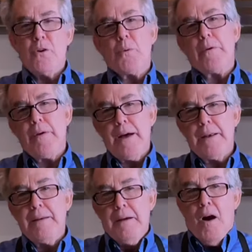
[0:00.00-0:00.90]
we've had
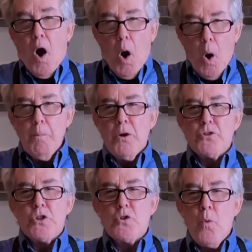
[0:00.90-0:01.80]

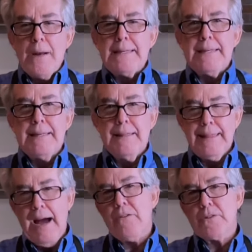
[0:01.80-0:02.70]
almost
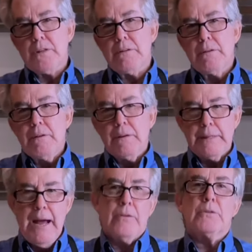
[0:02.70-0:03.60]
20,000
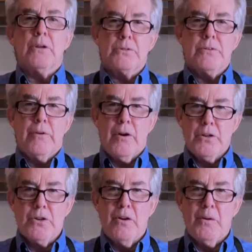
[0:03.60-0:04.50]
downloads of our
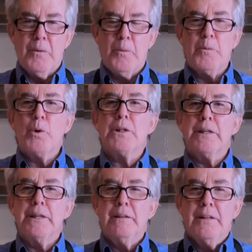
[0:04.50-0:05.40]
show. We really,
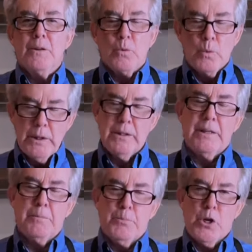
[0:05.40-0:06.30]
really
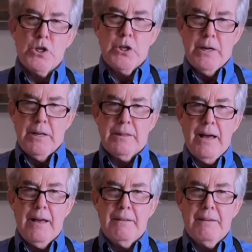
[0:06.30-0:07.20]
appreciate that
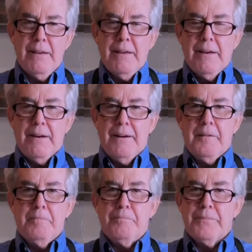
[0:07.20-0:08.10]

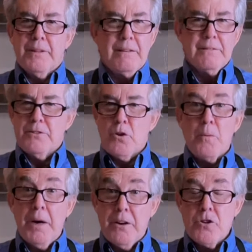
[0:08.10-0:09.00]
so
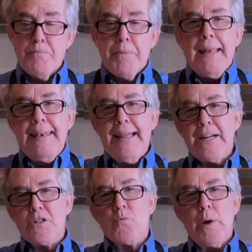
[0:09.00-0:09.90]
much.
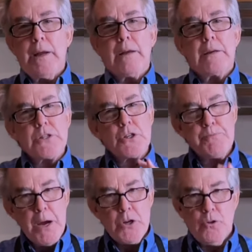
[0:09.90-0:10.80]
Next week is a
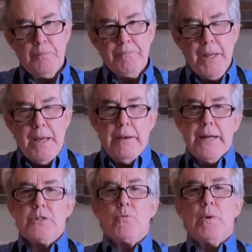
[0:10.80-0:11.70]
special.
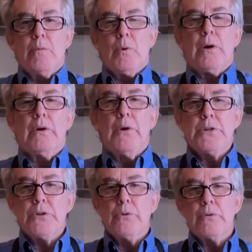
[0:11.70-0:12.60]
Next week, we're going
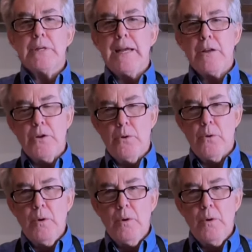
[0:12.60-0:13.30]
to take you